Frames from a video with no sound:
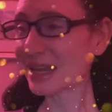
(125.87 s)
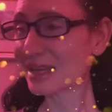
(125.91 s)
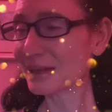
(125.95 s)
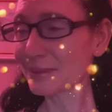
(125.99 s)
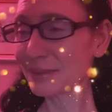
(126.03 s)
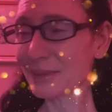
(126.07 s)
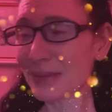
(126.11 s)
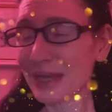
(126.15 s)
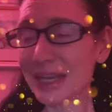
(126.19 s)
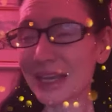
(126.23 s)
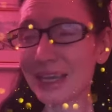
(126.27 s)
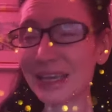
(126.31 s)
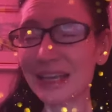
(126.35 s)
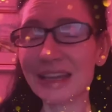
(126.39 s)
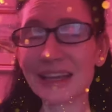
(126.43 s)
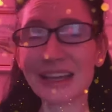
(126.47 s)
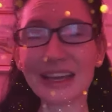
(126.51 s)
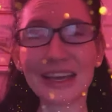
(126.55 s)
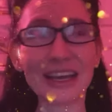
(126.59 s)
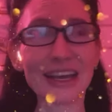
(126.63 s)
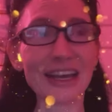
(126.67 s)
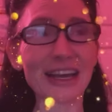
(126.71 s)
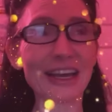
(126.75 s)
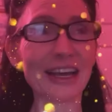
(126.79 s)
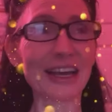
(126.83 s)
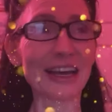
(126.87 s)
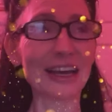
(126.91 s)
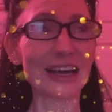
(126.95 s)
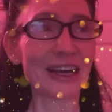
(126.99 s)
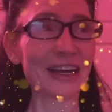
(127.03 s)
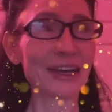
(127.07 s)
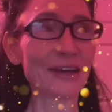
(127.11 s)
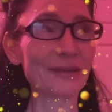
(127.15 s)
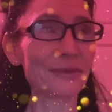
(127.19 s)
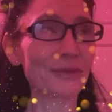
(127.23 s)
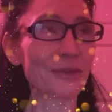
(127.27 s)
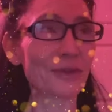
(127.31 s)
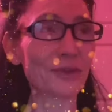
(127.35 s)
me
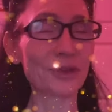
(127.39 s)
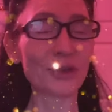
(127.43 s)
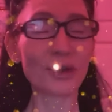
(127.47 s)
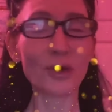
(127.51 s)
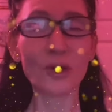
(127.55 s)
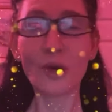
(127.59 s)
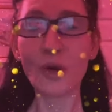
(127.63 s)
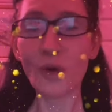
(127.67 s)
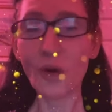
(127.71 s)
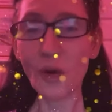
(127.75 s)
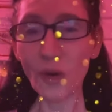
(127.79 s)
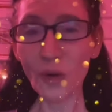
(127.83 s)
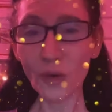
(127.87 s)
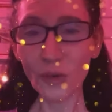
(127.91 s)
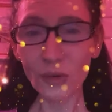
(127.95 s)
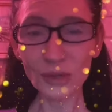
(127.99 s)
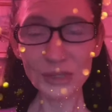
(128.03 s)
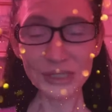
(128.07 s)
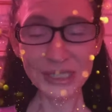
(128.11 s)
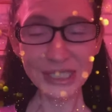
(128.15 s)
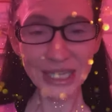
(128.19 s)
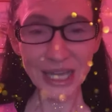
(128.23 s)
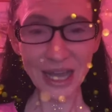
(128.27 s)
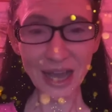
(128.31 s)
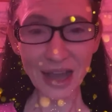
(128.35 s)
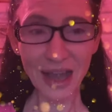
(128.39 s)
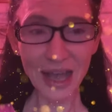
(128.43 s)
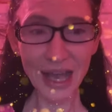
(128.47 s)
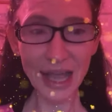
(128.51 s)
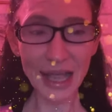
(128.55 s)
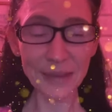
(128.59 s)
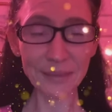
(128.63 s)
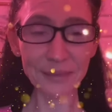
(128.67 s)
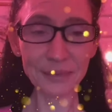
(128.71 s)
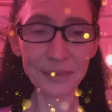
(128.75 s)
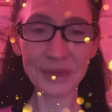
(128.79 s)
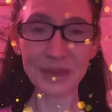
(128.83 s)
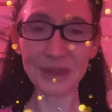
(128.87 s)
through the whole
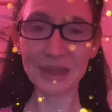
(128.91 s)
time.